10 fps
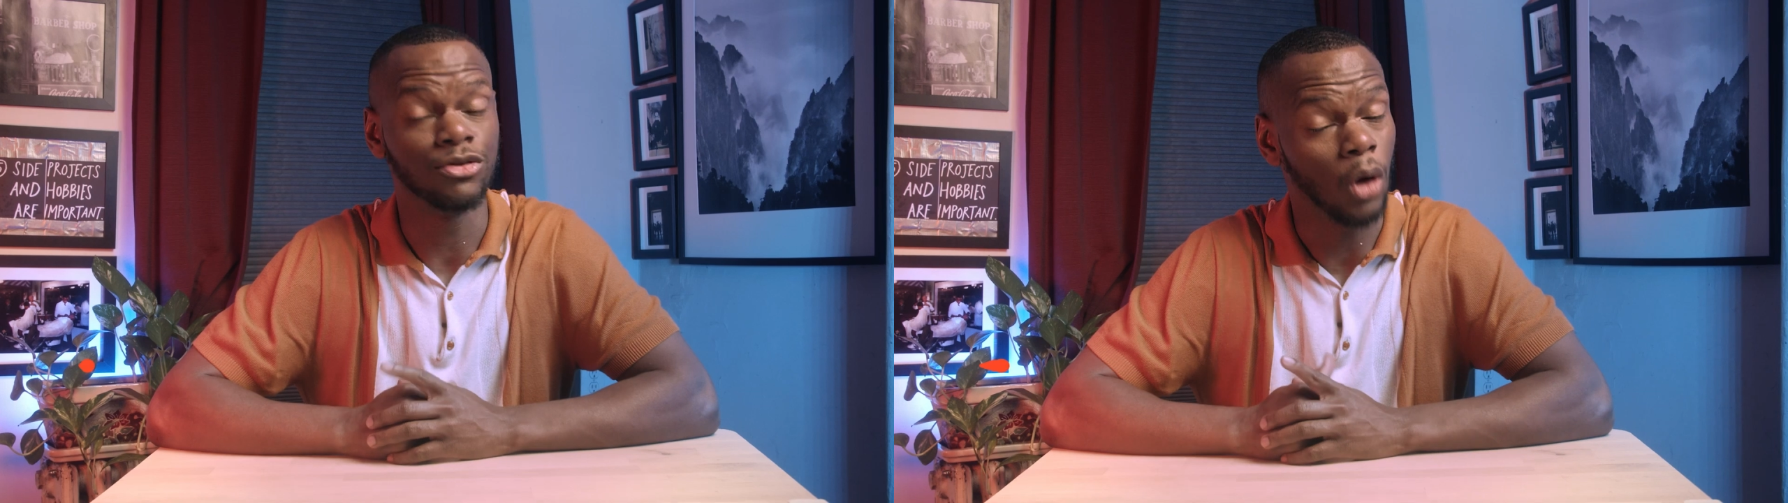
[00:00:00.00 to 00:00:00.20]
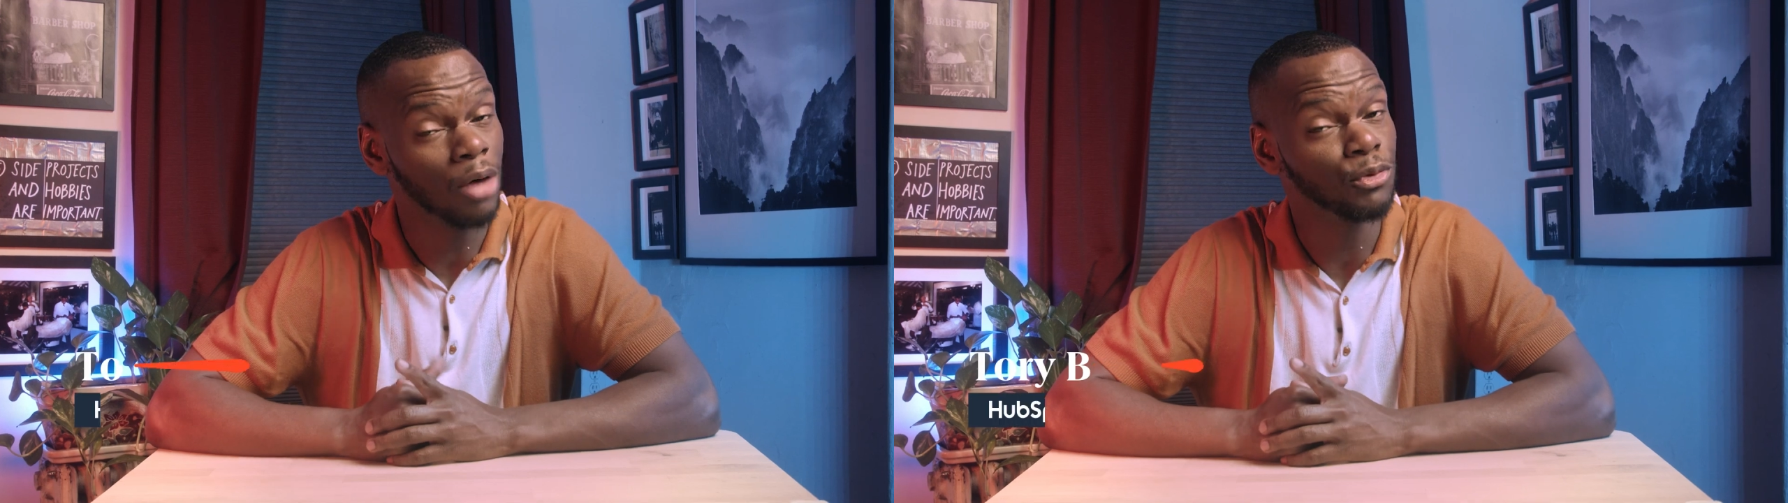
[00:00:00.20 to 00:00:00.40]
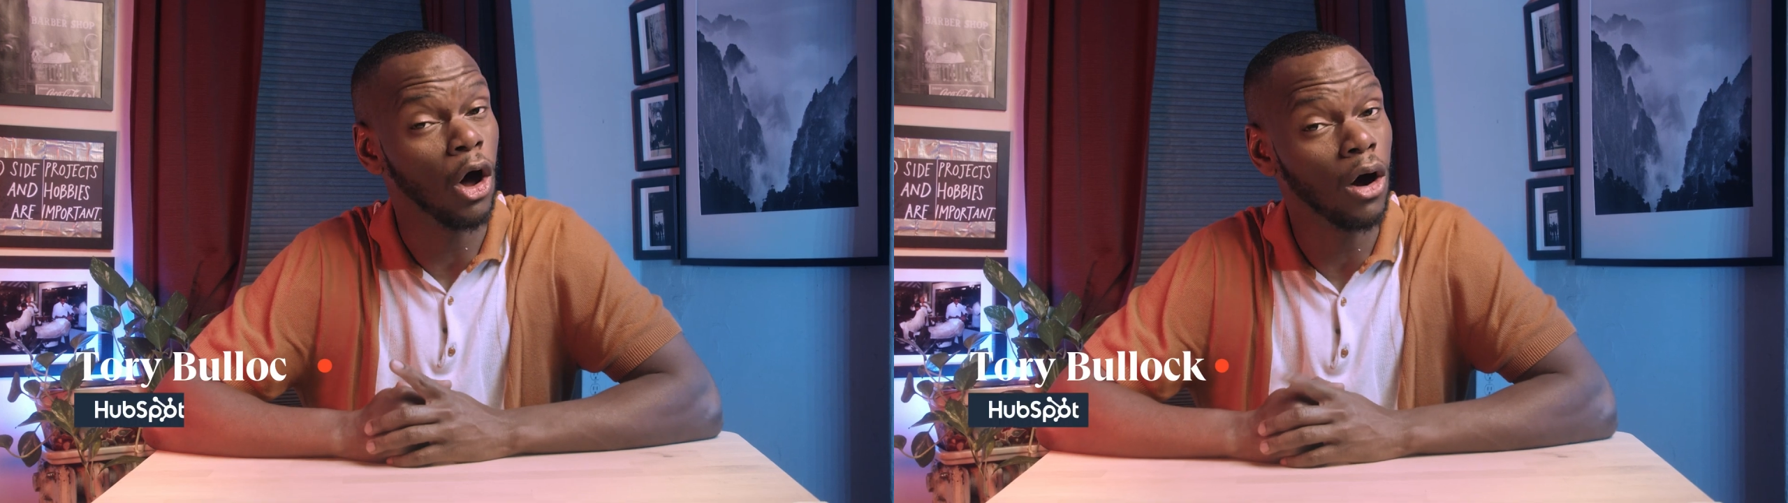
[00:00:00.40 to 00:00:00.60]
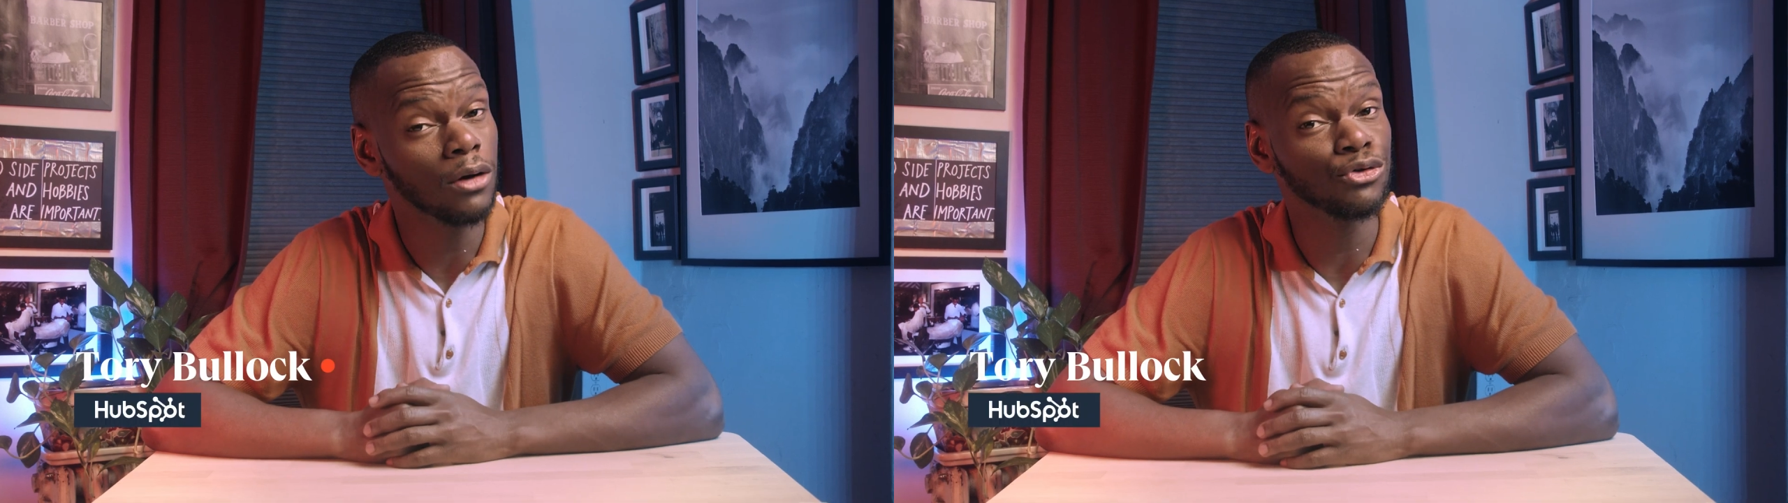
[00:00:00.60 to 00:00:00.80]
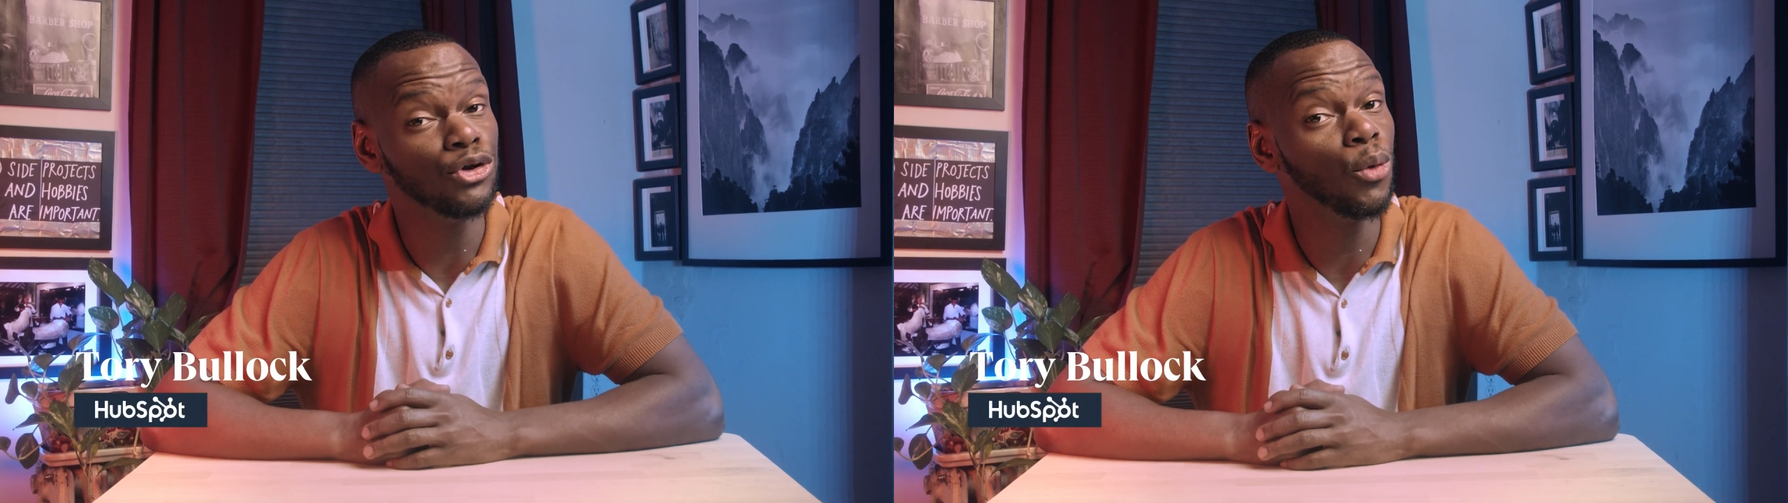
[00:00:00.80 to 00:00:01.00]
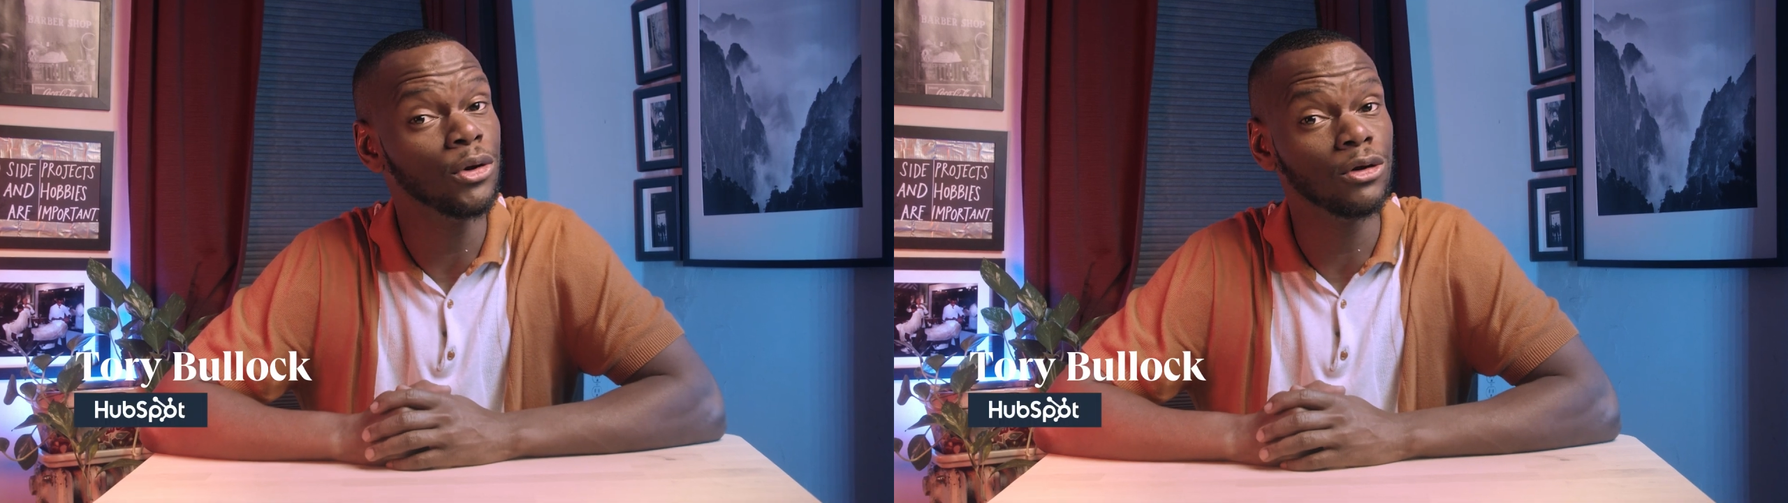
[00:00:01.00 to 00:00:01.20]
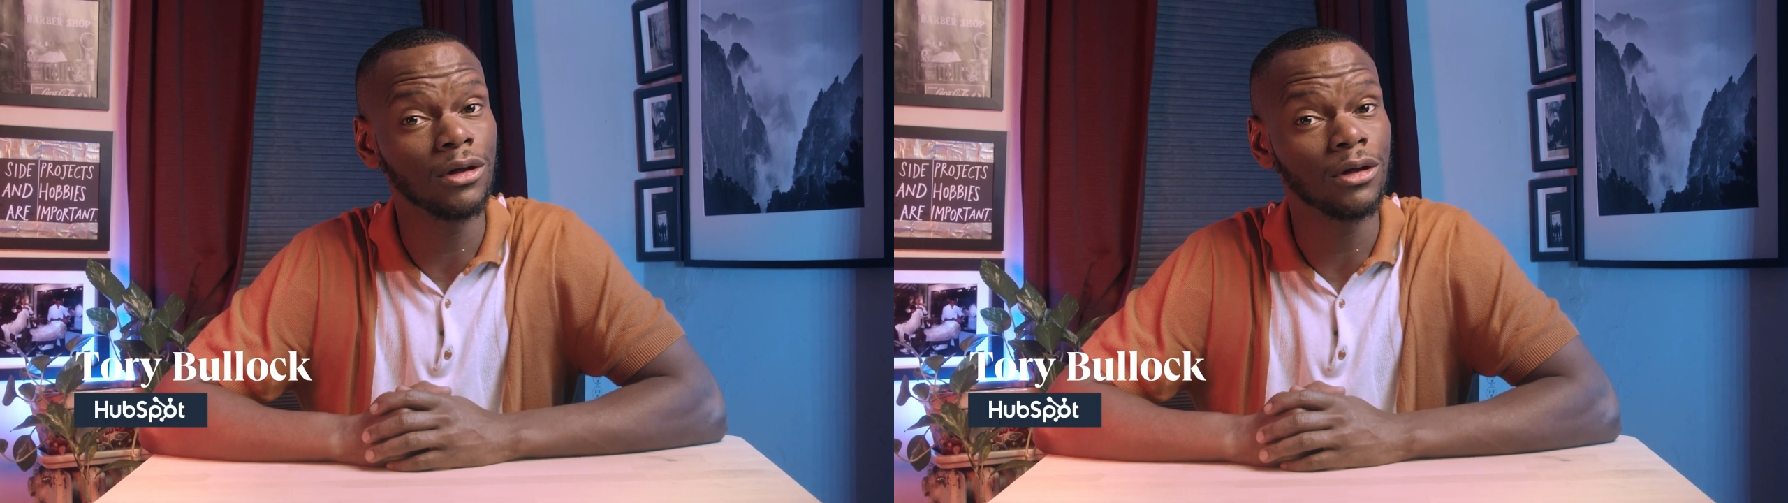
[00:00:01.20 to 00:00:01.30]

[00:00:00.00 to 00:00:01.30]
It's often hard to know what you're